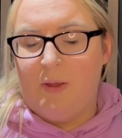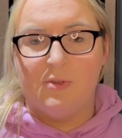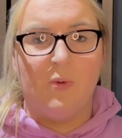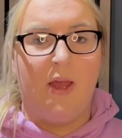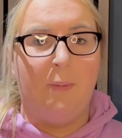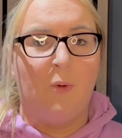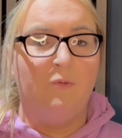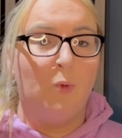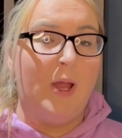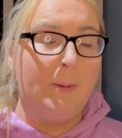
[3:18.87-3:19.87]
it was quite a
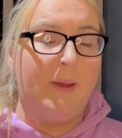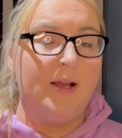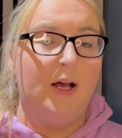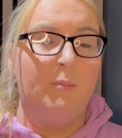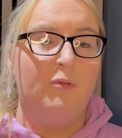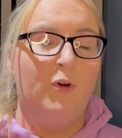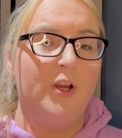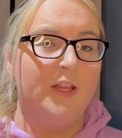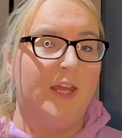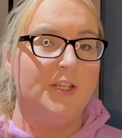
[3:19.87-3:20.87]
quick pick up for
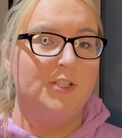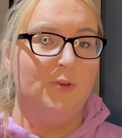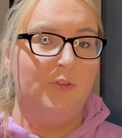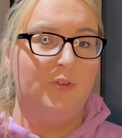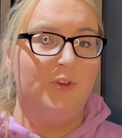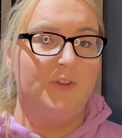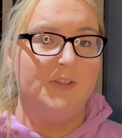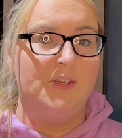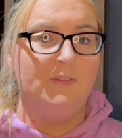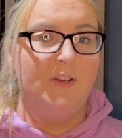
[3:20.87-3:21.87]
collection of the food
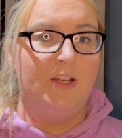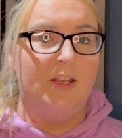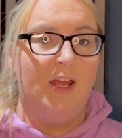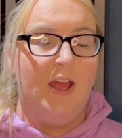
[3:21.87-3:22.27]
this evening